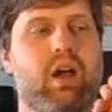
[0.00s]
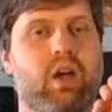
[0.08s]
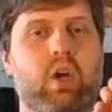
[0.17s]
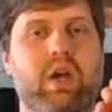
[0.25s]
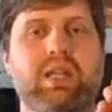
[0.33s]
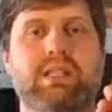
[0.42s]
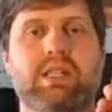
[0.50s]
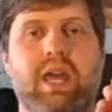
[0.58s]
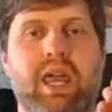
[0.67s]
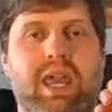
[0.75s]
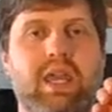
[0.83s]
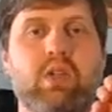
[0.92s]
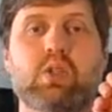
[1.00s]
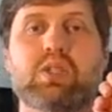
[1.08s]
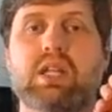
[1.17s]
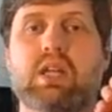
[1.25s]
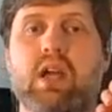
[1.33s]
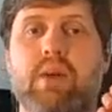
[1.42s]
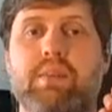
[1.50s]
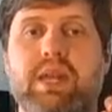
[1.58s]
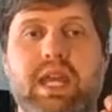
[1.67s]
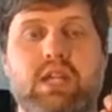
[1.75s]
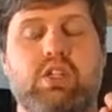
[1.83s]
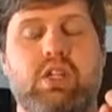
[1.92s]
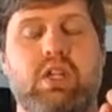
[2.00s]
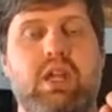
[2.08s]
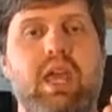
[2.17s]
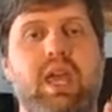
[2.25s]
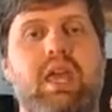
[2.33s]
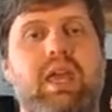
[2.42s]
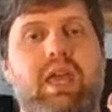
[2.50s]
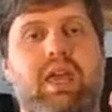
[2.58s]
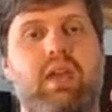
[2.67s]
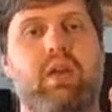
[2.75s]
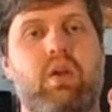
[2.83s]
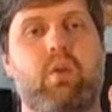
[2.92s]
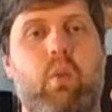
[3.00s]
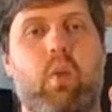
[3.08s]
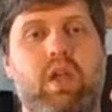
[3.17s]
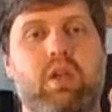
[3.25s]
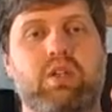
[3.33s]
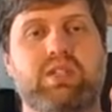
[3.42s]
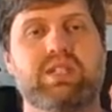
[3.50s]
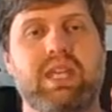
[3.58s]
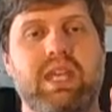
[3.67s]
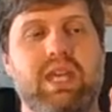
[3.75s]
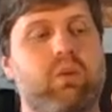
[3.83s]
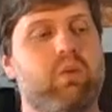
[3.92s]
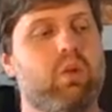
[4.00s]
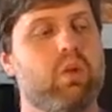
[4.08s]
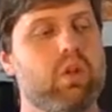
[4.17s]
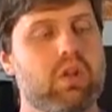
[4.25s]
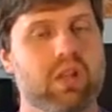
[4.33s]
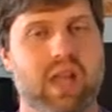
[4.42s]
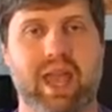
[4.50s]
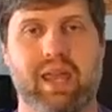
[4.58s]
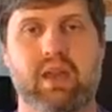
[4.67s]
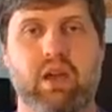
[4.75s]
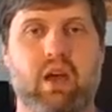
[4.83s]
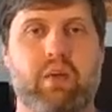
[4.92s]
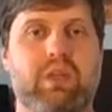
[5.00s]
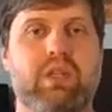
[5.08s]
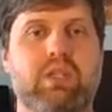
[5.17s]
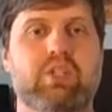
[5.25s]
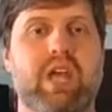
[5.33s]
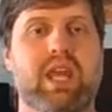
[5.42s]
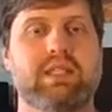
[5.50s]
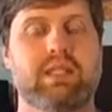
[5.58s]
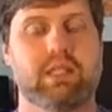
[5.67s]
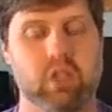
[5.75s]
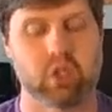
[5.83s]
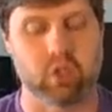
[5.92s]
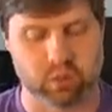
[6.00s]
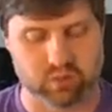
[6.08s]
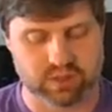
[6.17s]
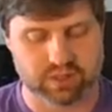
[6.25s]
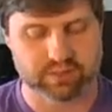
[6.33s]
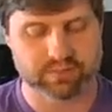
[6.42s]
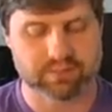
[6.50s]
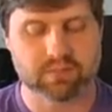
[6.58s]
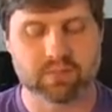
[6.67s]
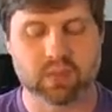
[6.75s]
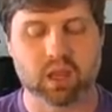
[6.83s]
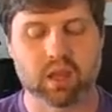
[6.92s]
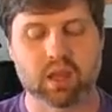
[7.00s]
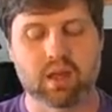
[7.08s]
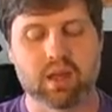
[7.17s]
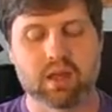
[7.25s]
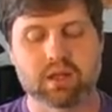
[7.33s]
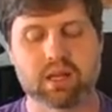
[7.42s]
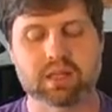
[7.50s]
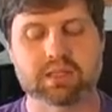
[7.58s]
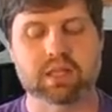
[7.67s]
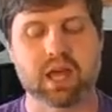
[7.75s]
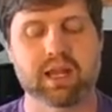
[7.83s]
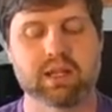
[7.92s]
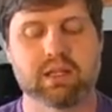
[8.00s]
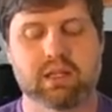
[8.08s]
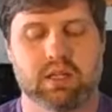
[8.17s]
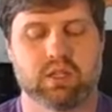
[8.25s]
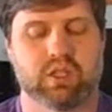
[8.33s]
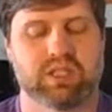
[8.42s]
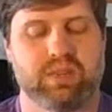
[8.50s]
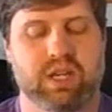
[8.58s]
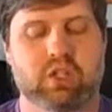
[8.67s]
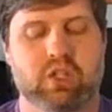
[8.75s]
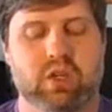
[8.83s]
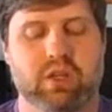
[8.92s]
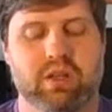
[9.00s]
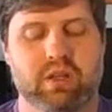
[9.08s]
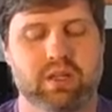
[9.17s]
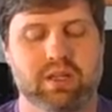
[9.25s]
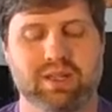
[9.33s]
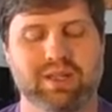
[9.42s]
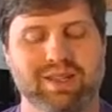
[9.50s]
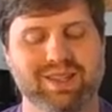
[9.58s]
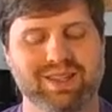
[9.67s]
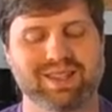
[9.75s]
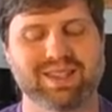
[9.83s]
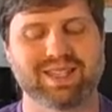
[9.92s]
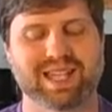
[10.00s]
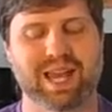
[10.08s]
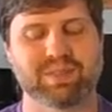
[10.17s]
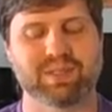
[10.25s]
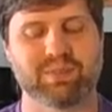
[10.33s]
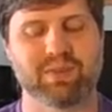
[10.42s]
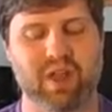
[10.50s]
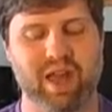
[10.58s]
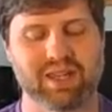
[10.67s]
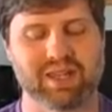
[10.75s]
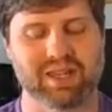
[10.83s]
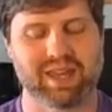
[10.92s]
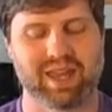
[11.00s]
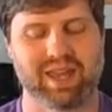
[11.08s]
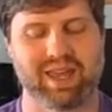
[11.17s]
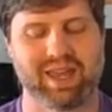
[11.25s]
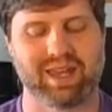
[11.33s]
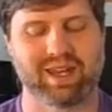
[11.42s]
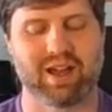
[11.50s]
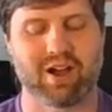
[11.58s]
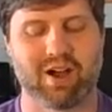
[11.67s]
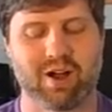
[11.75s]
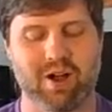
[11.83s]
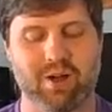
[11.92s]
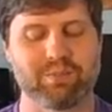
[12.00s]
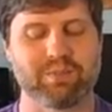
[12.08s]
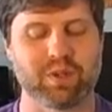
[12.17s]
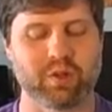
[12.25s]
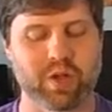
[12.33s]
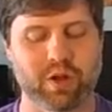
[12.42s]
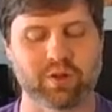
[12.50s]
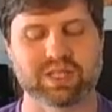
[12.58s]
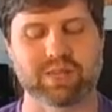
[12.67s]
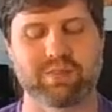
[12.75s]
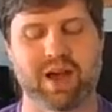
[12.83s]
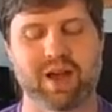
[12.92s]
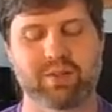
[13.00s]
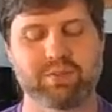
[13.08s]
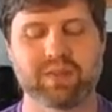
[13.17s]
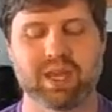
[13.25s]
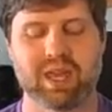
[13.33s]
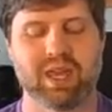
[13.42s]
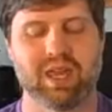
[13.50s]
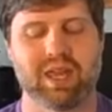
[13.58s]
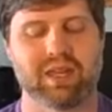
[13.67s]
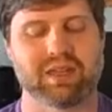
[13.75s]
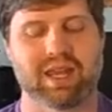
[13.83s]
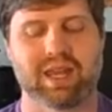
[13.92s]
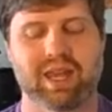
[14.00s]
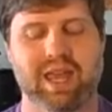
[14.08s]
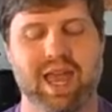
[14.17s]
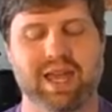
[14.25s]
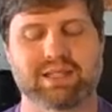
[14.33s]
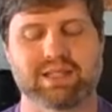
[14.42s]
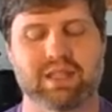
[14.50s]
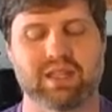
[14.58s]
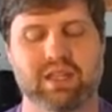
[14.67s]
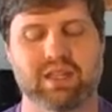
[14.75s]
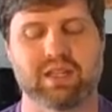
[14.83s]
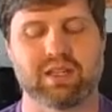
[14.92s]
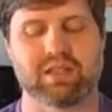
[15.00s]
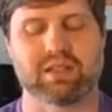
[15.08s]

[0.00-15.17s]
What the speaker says: create an interesting combination in what your skin will look like with the shades and hues. Next slide is just a picture of the types of blood, and you'll notice at the bottom that it has the